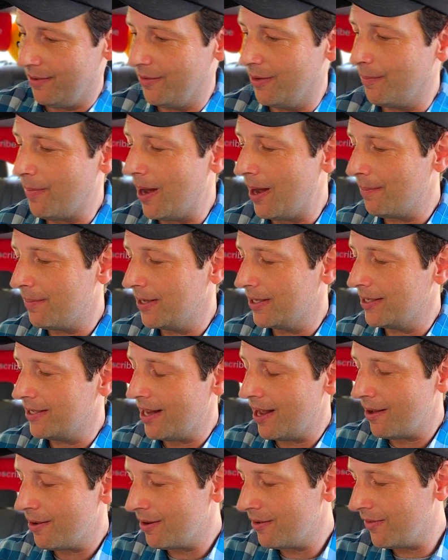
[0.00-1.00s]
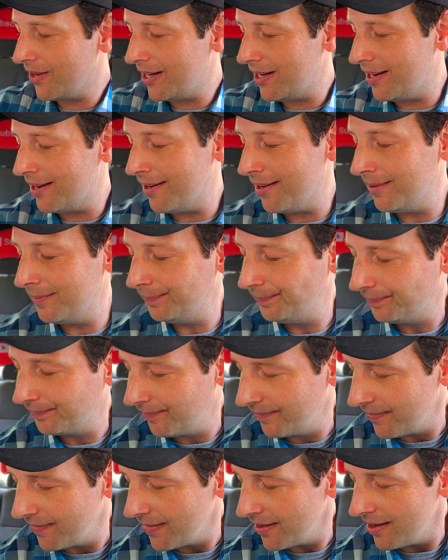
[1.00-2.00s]
We'll pop this down over here.
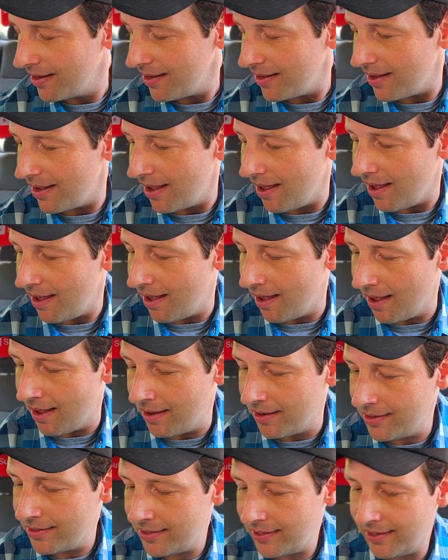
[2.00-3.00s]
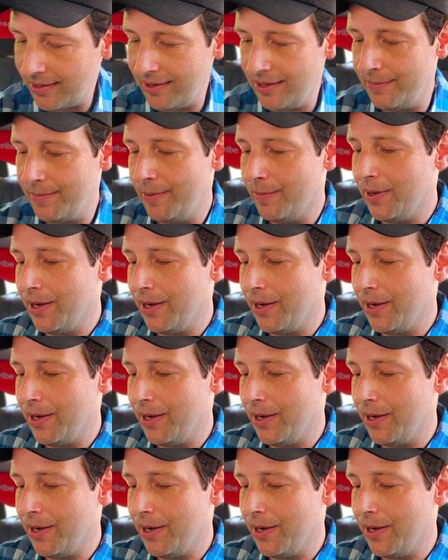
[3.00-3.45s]
And let me